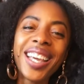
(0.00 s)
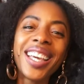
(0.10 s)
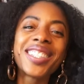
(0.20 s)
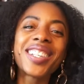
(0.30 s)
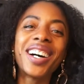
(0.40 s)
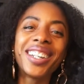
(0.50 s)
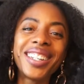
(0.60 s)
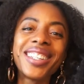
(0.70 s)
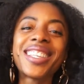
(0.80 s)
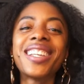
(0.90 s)
It's hard in
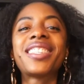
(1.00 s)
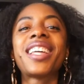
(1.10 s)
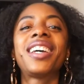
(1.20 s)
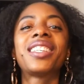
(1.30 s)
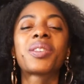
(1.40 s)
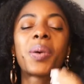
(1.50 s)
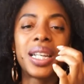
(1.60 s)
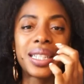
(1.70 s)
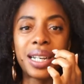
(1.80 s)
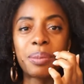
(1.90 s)
the sense that it's
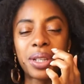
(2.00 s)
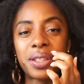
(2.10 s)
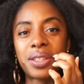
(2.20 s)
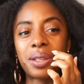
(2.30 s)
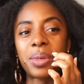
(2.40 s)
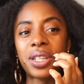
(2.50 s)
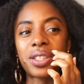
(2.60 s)
quite time consuming.